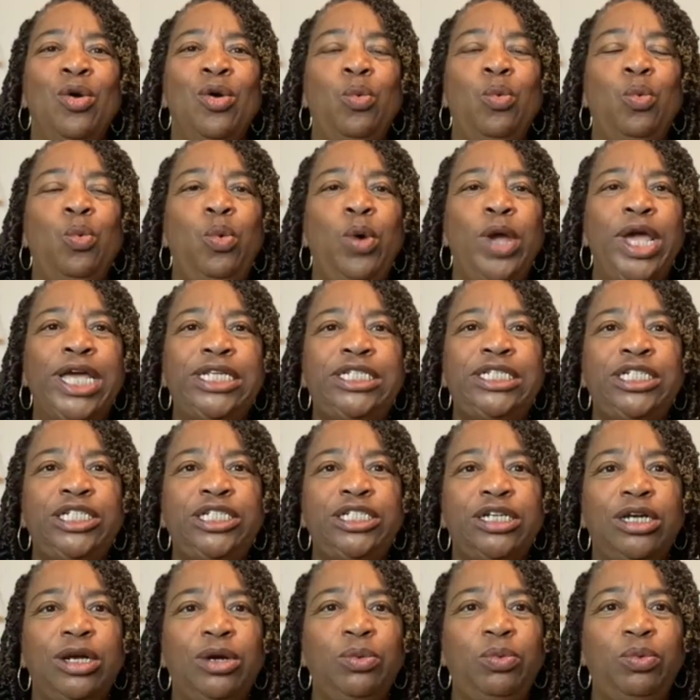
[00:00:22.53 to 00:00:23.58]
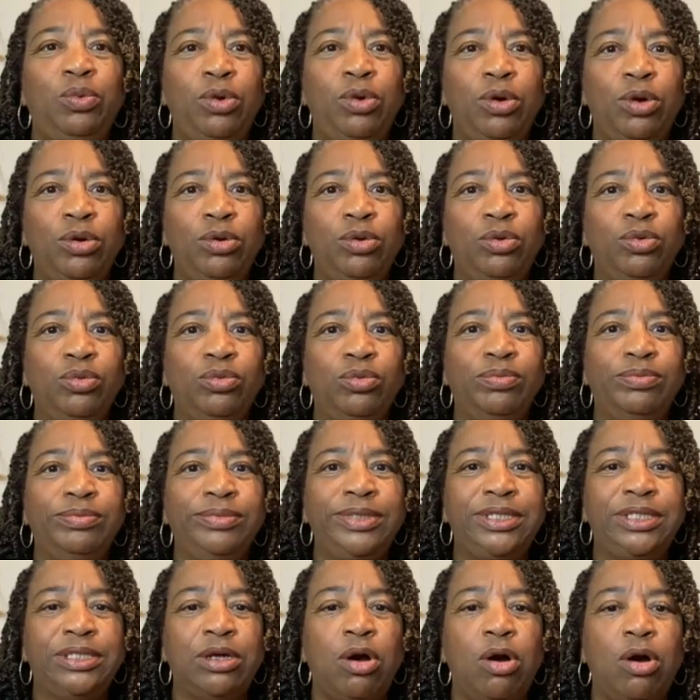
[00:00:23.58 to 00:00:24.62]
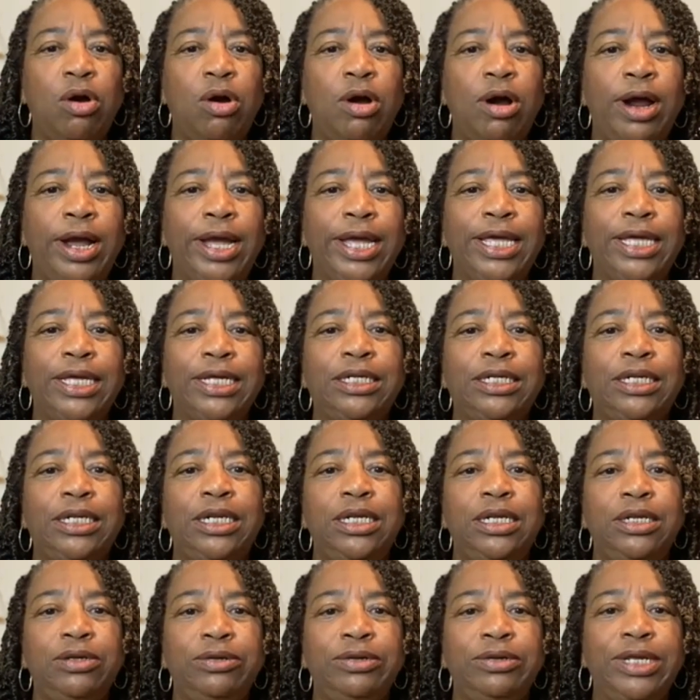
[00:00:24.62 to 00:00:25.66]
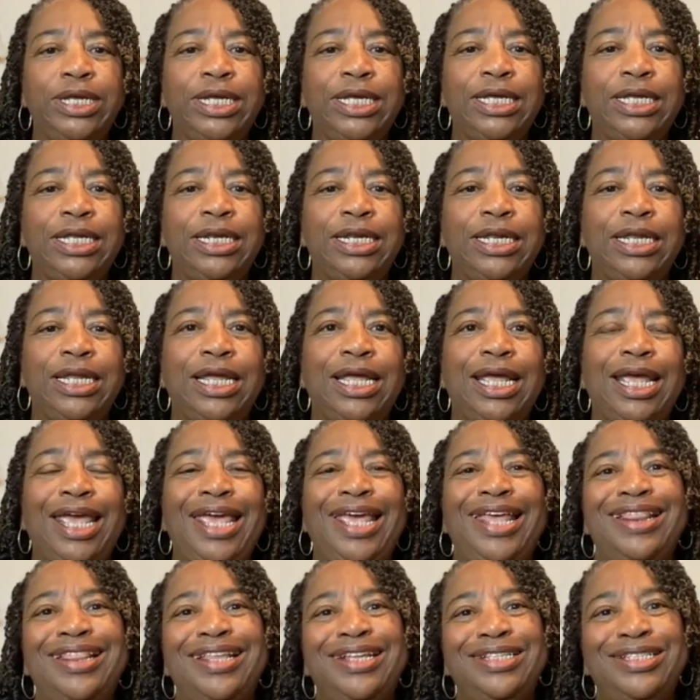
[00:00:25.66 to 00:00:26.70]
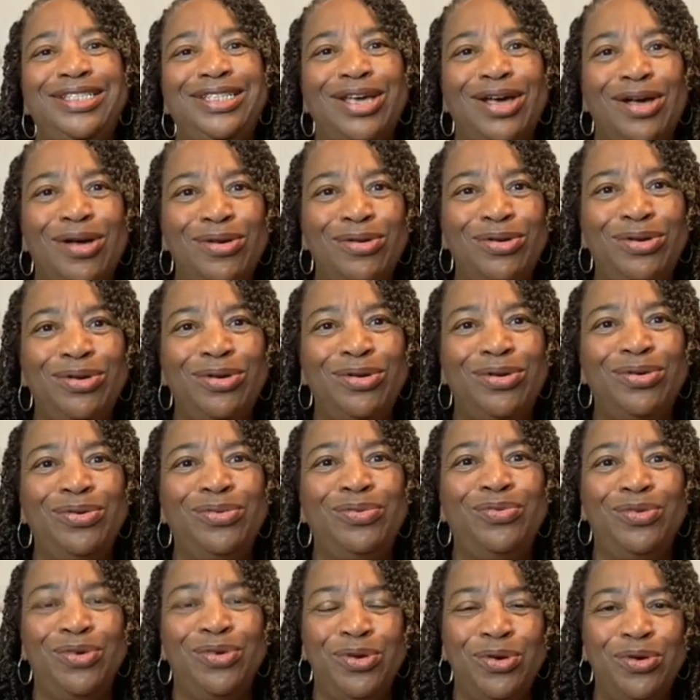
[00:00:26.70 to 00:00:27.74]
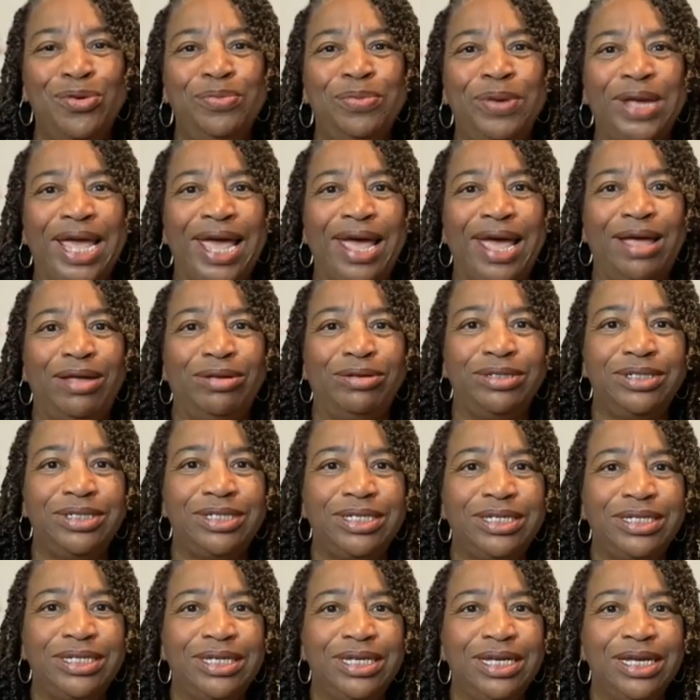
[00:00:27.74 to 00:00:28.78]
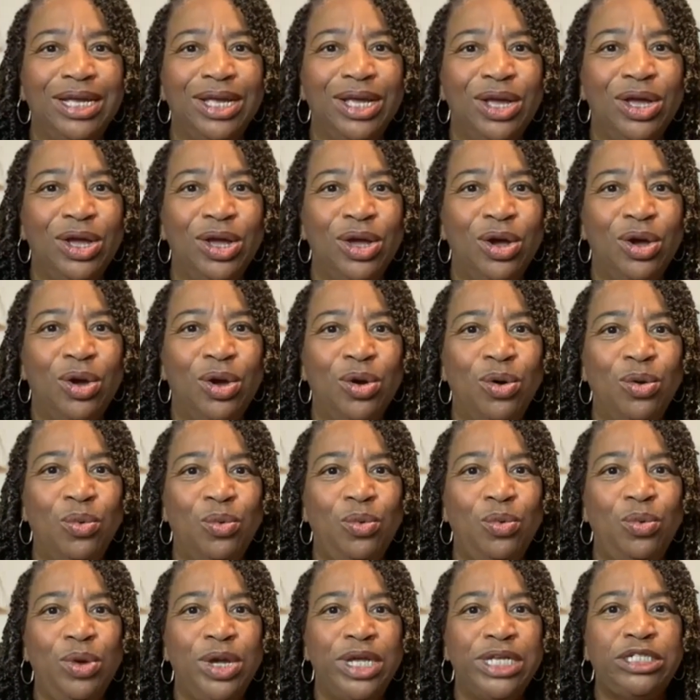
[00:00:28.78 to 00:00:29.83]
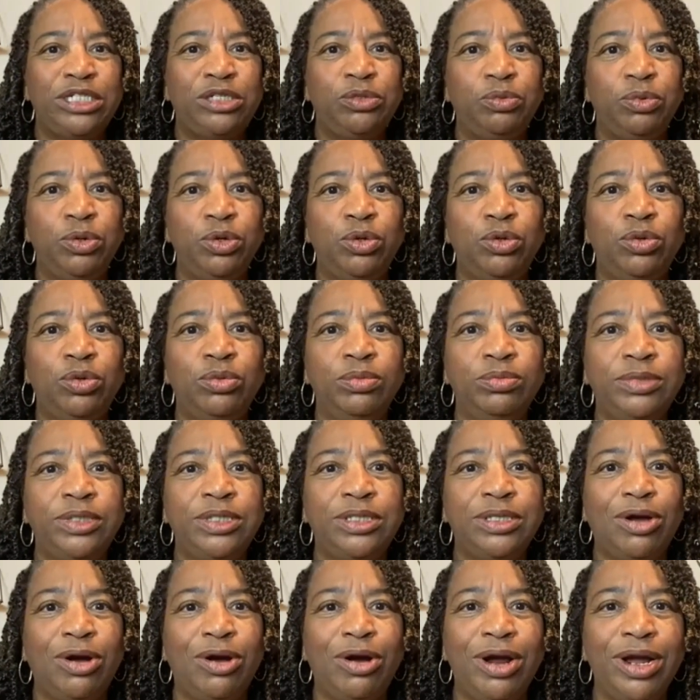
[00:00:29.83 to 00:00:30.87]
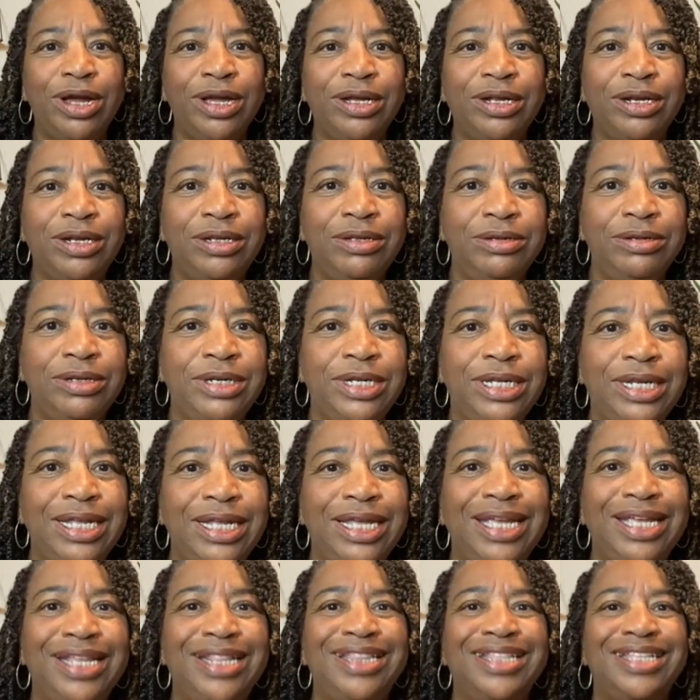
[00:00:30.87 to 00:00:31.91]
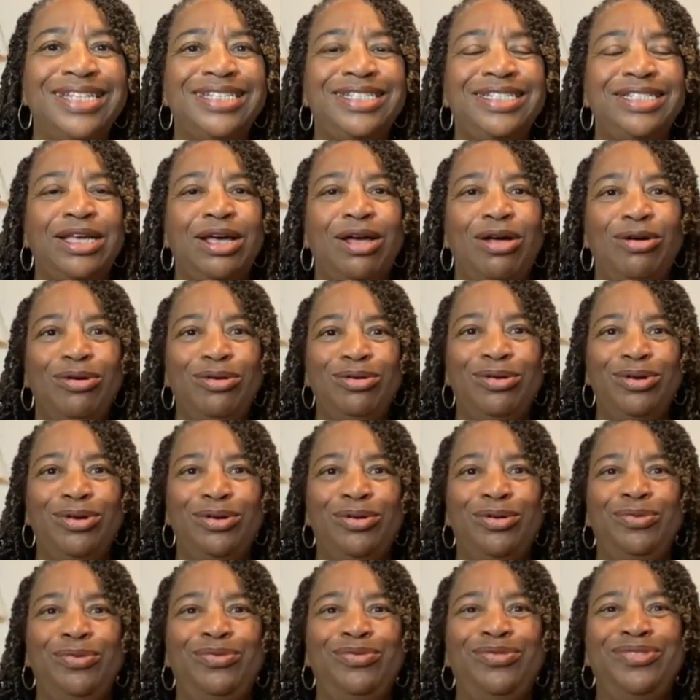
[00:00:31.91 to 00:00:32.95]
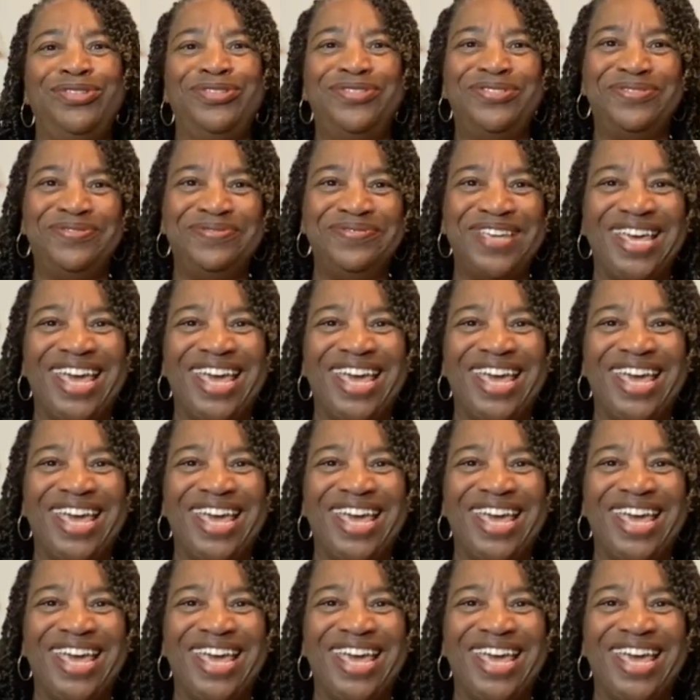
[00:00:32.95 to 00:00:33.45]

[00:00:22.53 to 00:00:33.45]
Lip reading: which rooms are included in the total room count? Which rooms are included in the total room